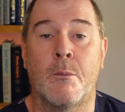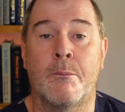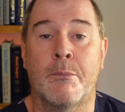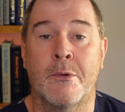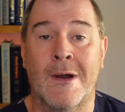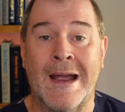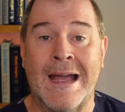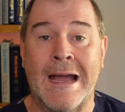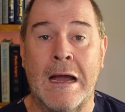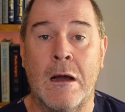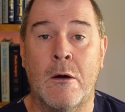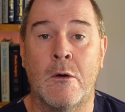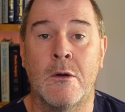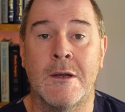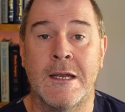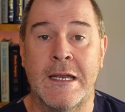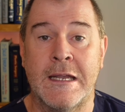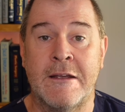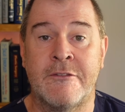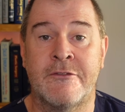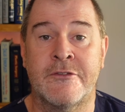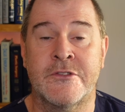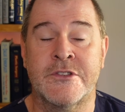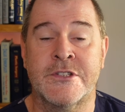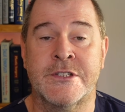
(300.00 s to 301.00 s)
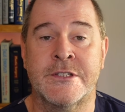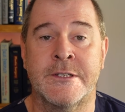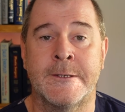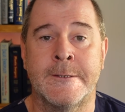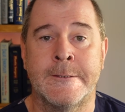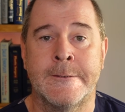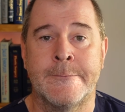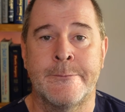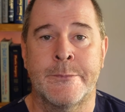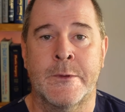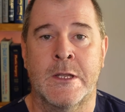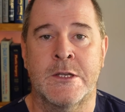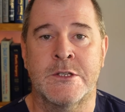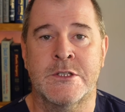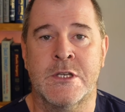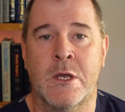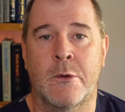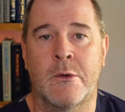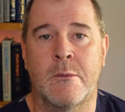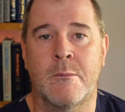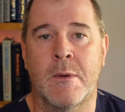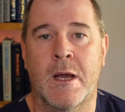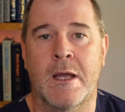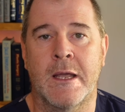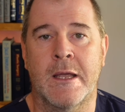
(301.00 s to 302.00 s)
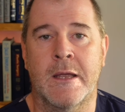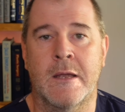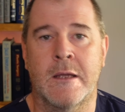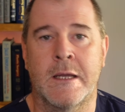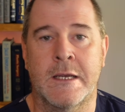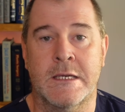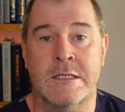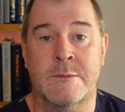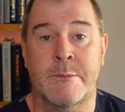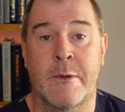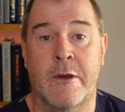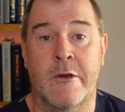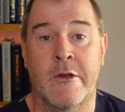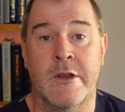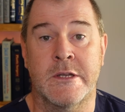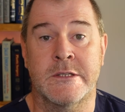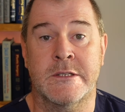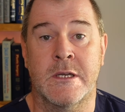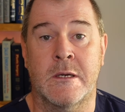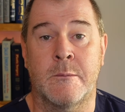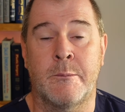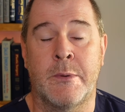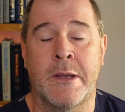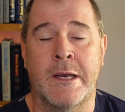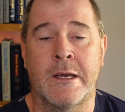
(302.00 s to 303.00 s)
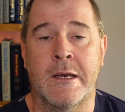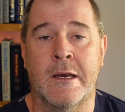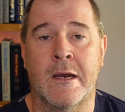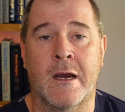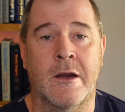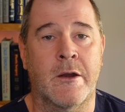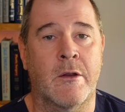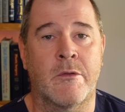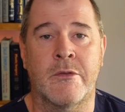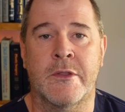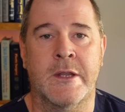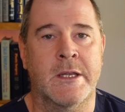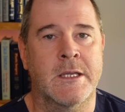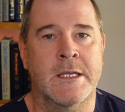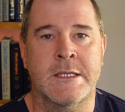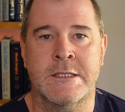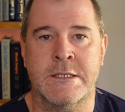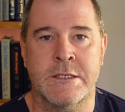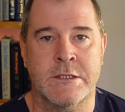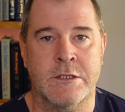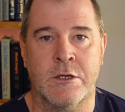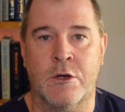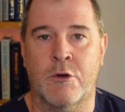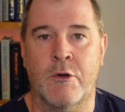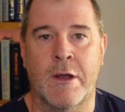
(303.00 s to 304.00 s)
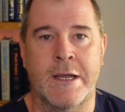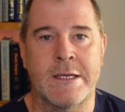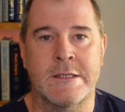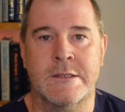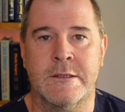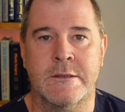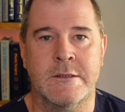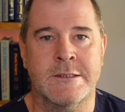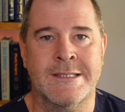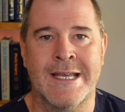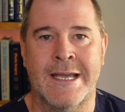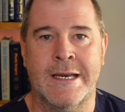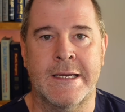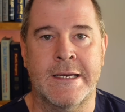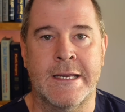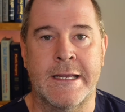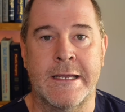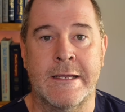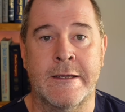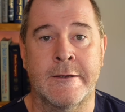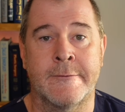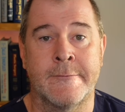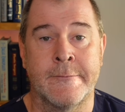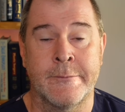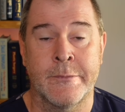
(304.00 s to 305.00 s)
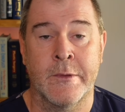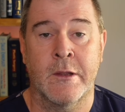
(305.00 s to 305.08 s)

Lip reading: brow lifts, and so in my experience and opinion, I don't think this is a great technique.